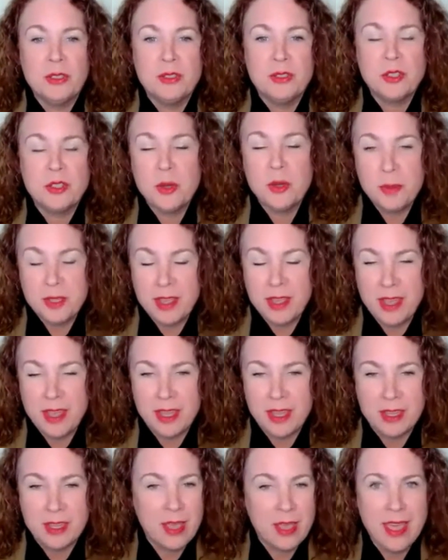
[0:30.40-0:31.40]
AAA,
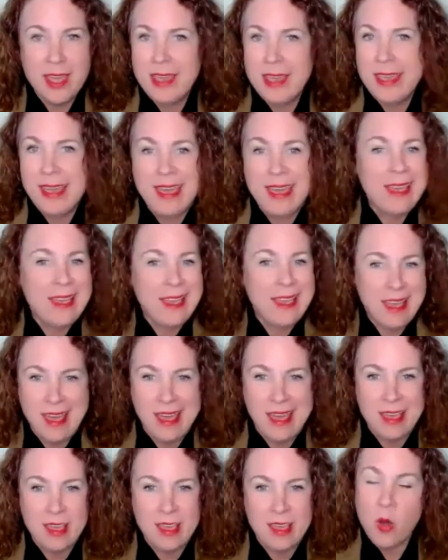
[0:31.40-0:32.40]

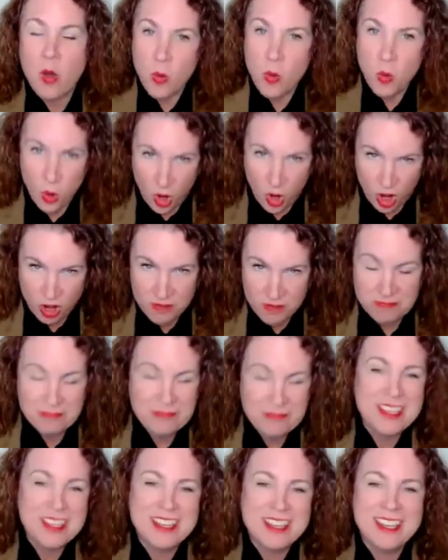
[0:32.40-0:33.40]
AAA, or
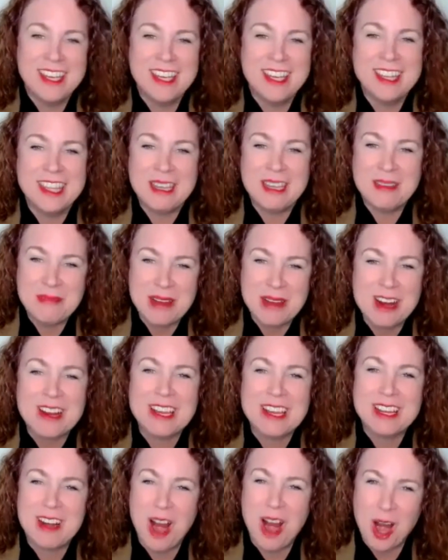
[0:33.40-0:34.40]
the
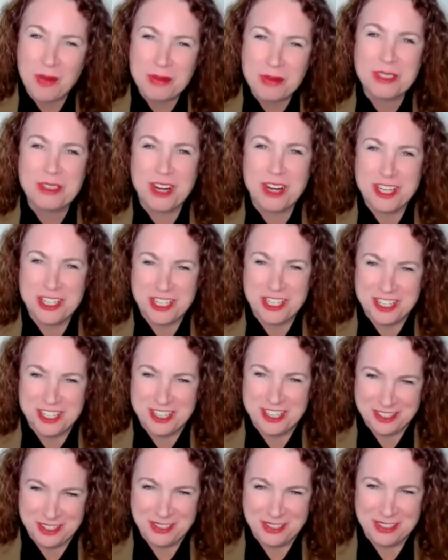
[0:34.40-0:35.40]
American Arbitration
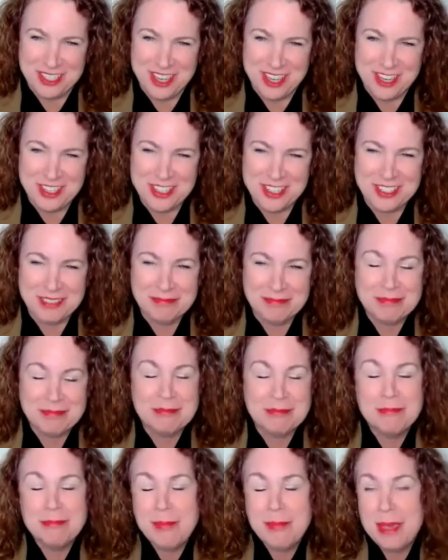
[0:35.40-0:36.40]
Association.
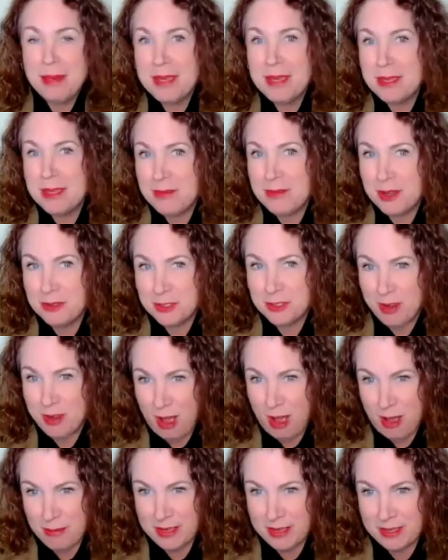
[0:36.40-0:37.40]
Maybe the most
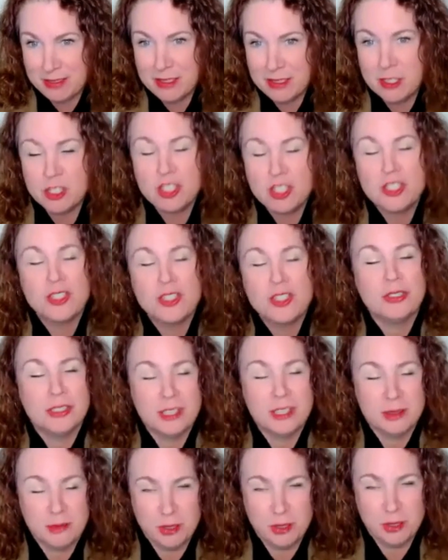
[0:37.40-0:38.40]
common, certainly
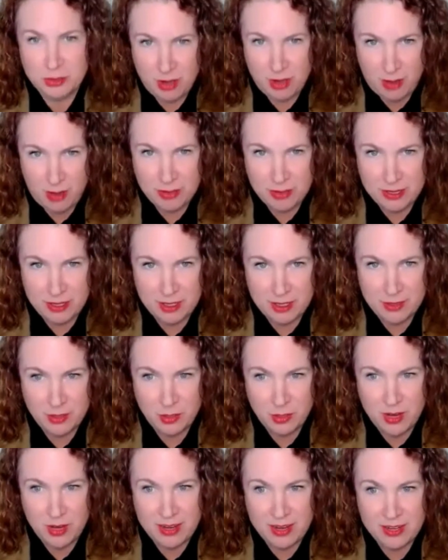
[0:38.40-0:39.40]
the most common in the
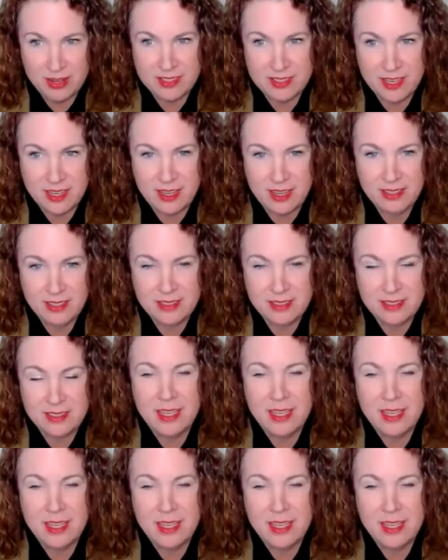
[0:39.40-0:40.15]
United States.